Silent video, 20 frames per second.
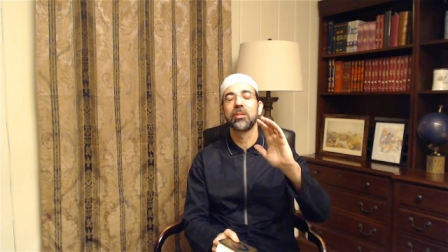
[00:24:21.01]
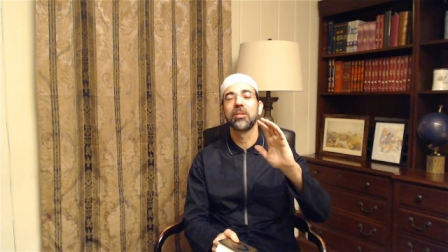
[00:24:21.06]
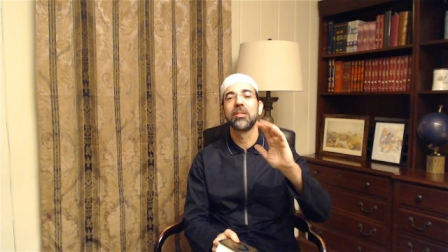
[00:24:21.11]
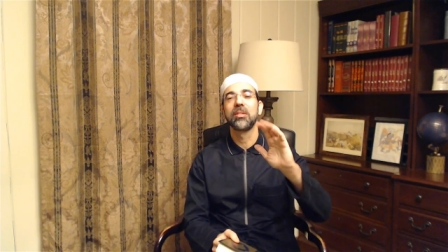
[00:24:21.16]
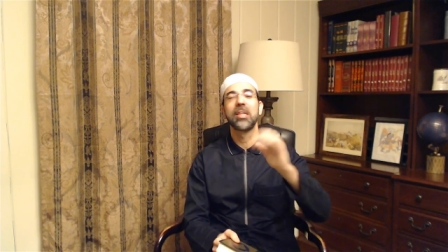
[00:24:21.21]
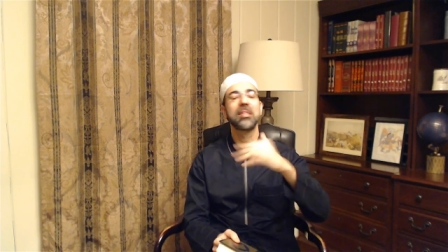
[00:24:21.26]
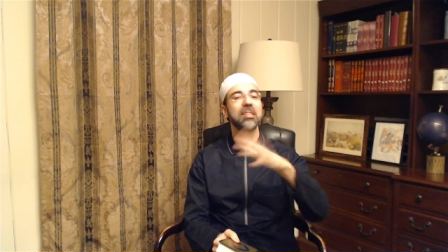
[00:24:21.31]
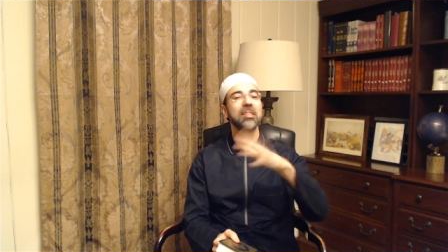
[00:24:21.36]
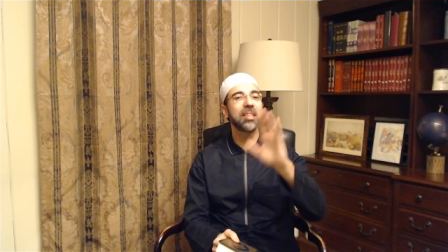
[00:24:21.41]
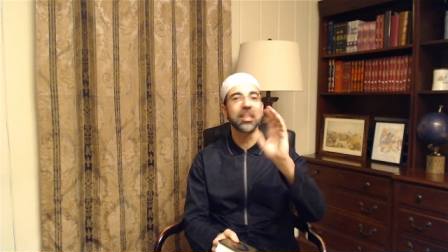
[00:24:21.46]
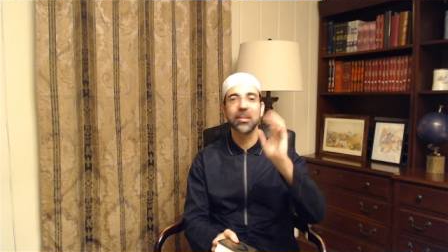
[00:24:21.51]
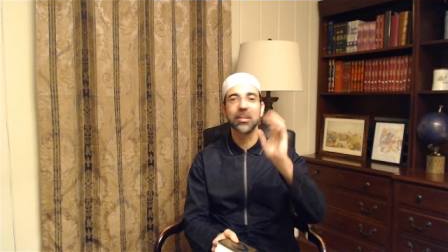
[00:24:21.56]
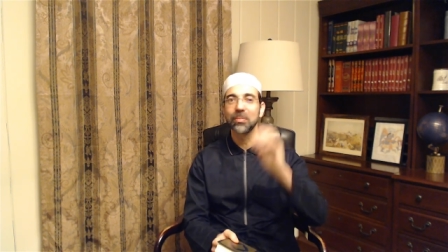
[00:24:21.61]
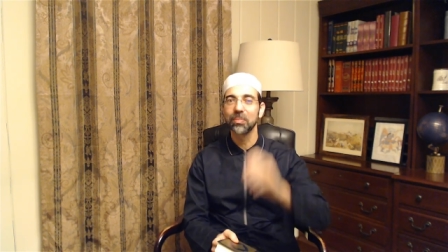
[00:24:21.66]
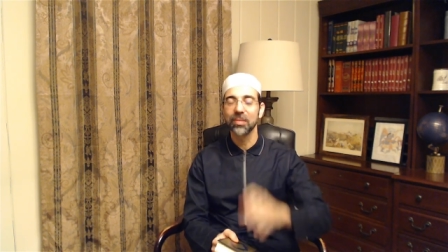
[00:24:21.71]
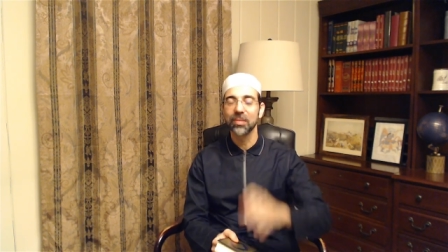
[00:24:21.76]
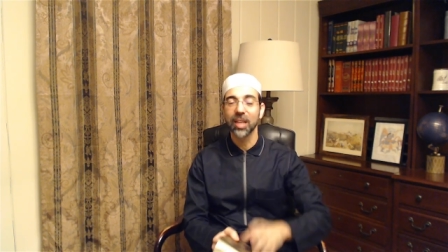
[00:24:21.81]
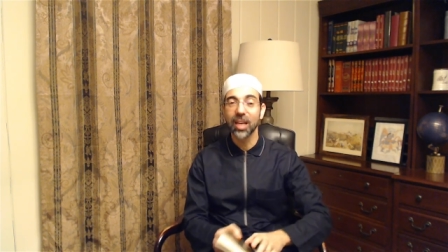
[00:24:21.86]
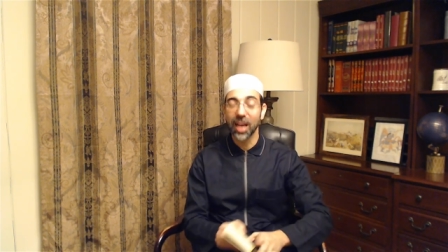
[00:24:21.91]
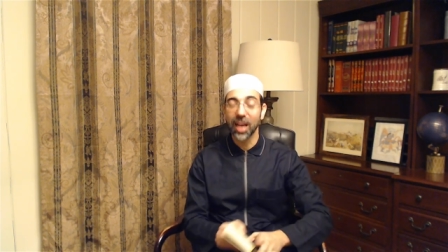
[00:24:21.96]
That's it.
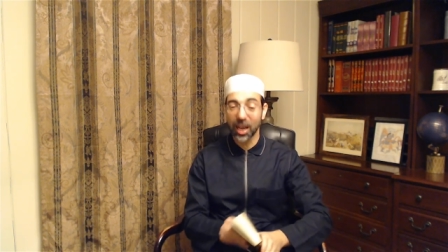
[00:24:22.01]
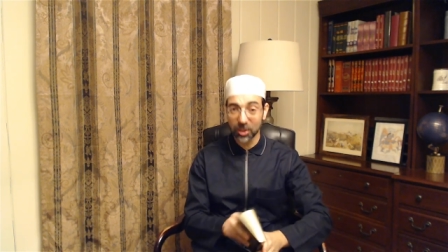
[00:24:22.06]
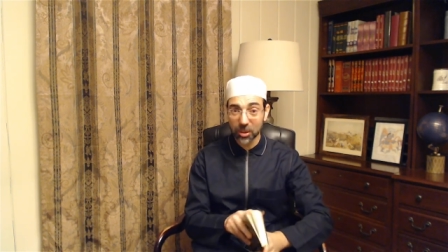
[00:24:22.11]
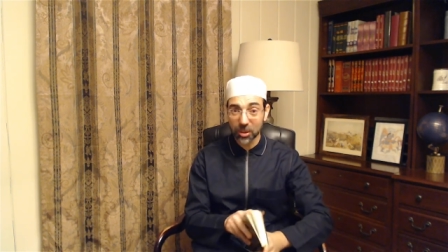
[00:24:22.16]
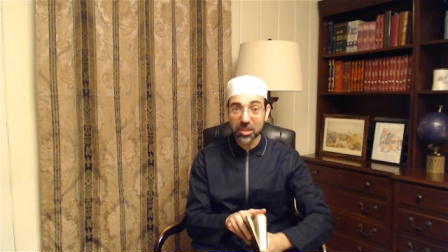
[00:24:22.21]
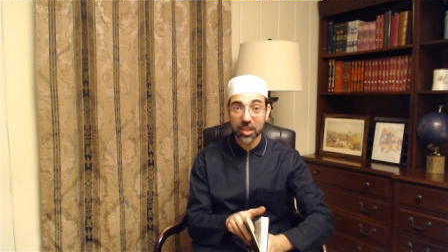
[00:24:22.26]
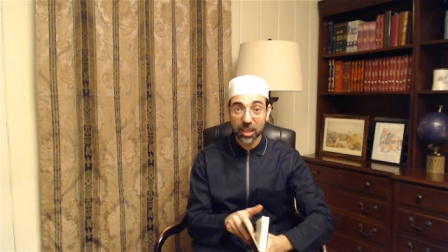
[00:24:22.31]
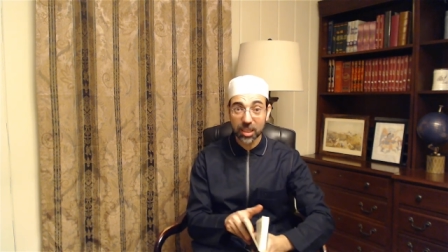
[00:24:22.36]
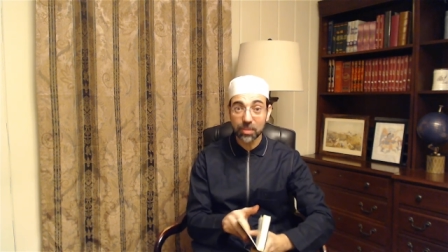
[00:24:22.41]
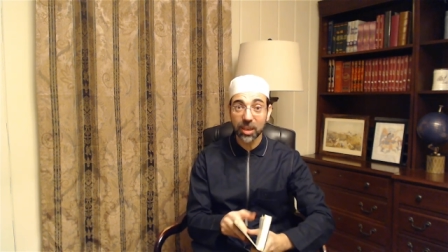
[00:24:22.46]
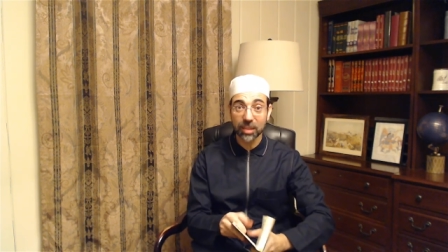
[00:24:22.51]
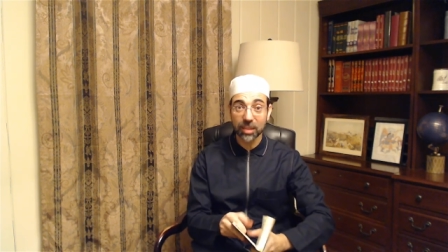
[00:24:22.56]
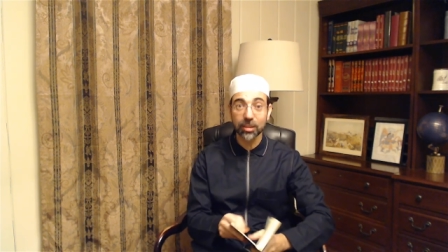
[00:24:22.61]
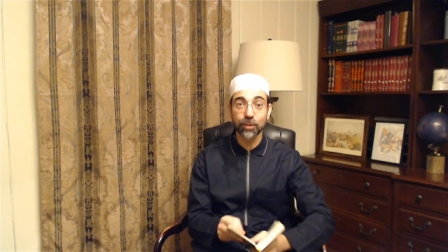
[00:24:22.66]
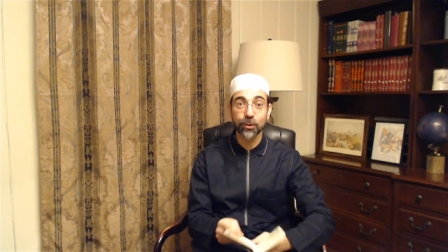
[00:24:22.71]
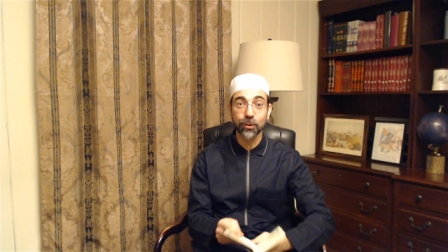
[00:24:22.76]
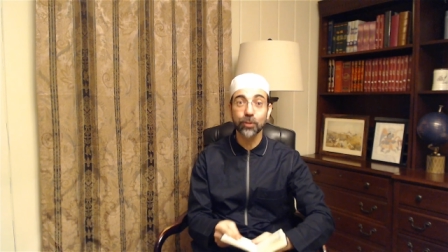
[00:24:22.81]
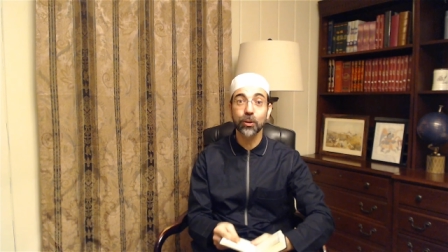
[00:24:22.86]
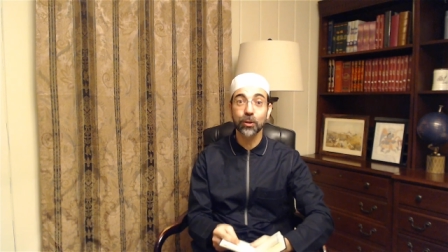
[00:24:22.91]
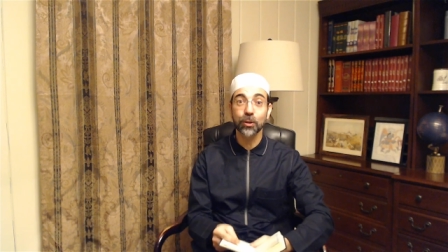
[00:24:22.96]
I know it's going to be a
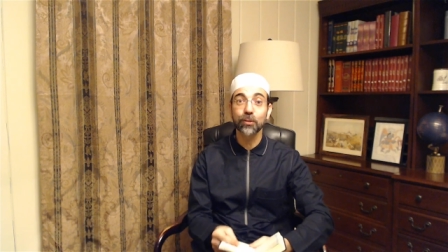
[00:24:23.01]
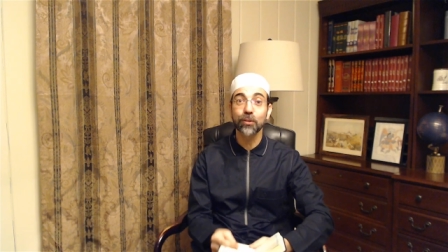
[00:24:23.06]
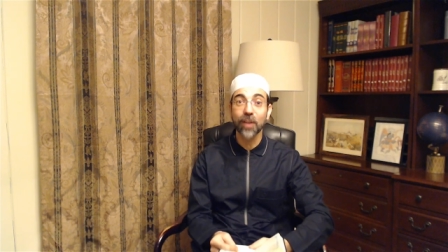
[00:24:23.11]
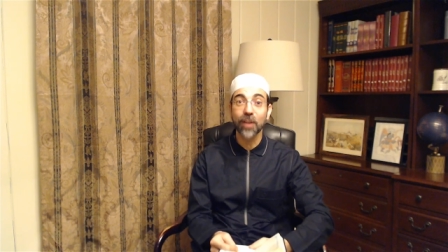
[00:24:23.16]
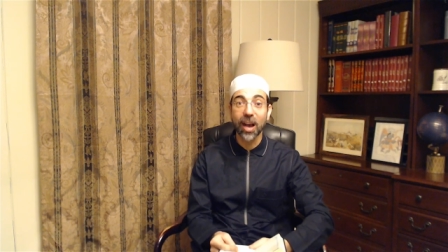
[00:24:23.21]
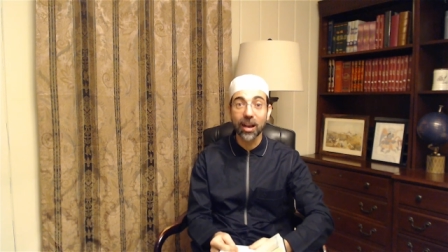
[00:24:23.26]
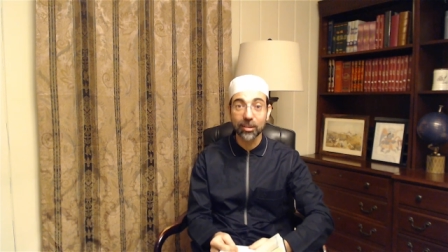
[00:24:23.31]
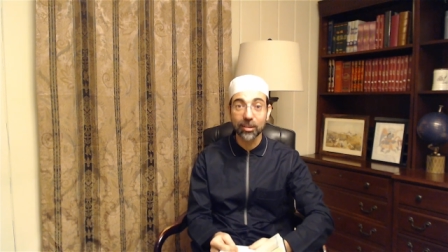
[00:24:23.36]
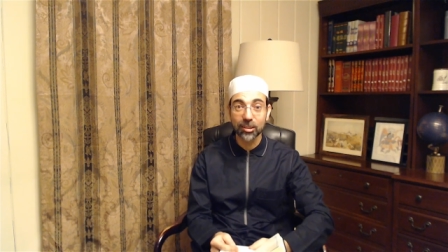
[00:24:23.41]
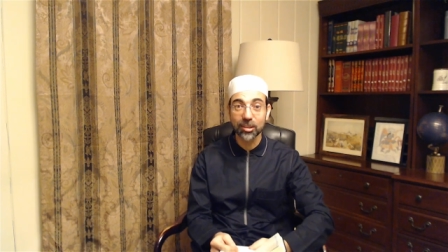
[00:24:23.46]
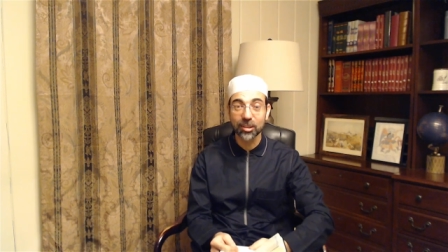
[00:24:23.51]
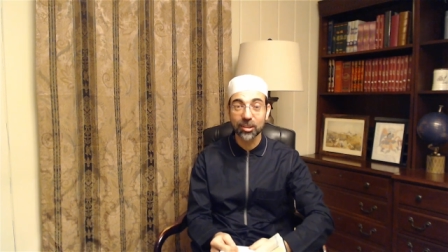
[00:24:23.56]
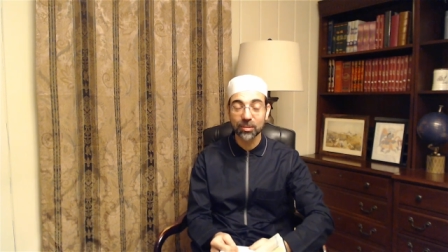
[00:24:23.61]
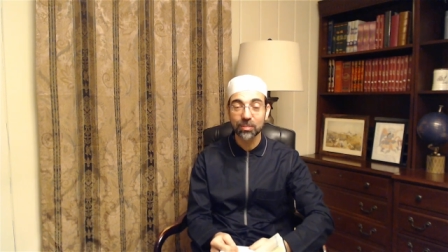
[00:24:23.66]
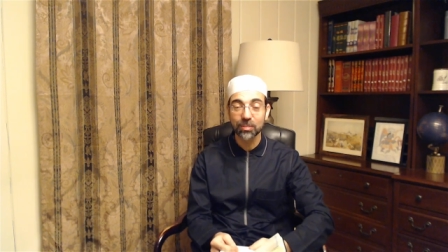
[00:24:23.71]
difficult fast